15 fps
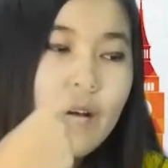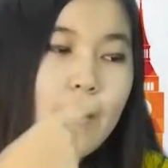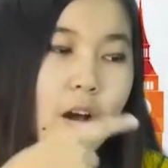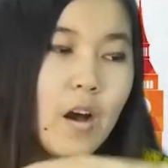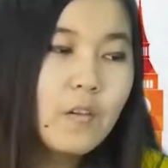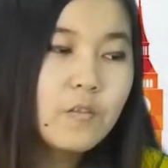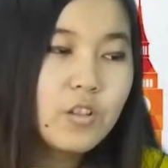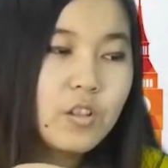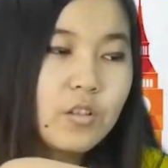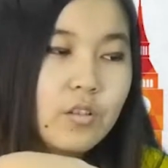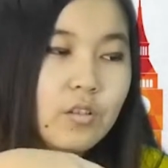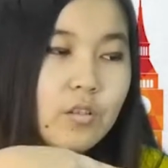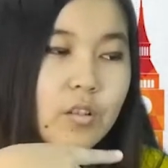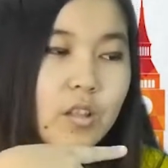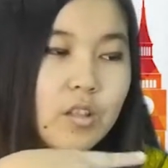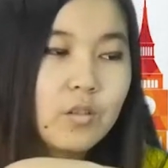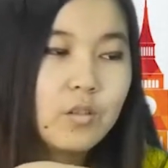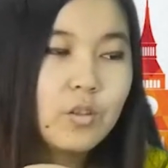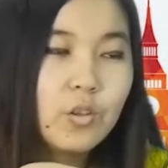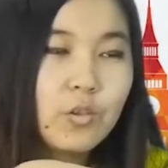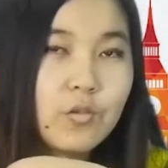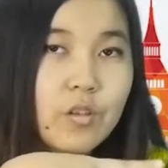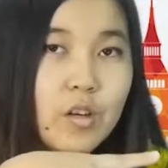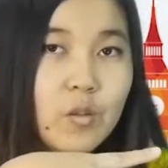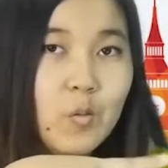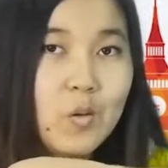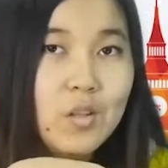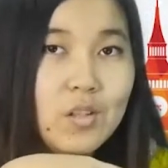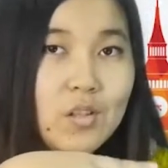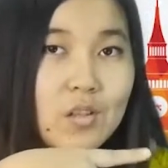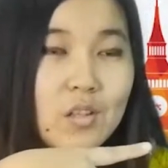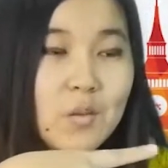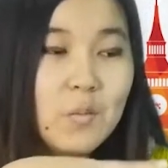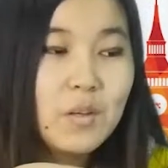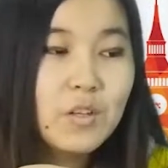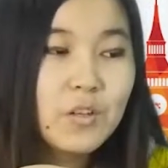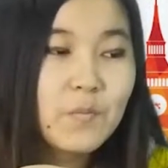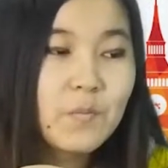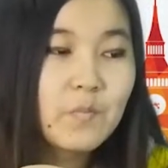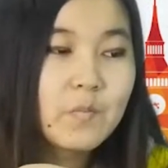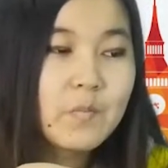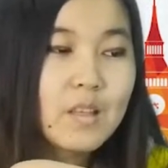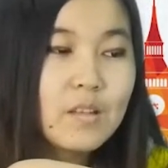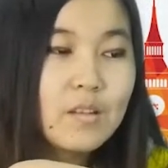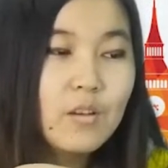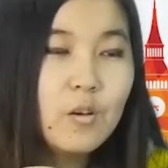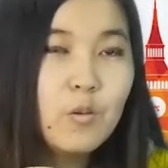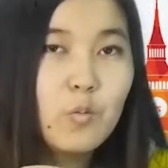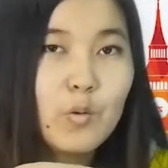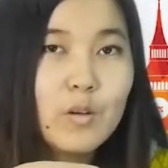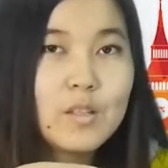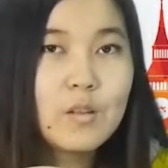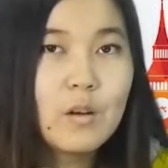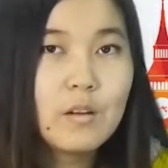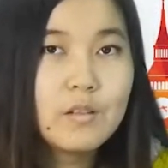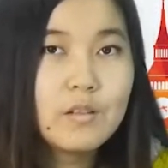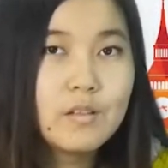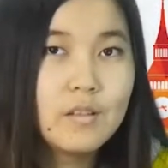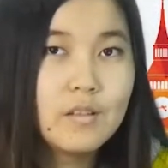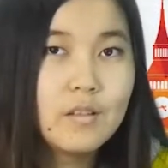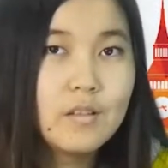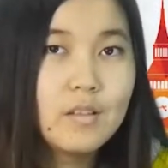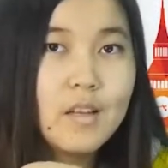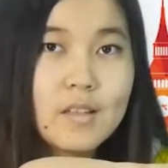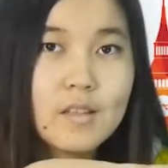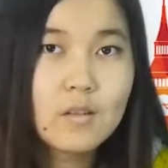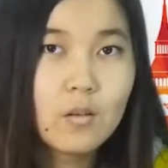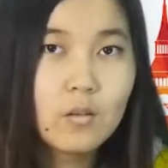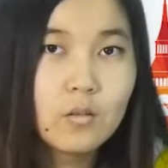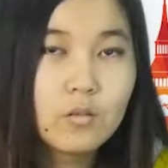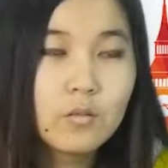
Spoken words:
after her graduation speech, Zoo was thirsty. That's all.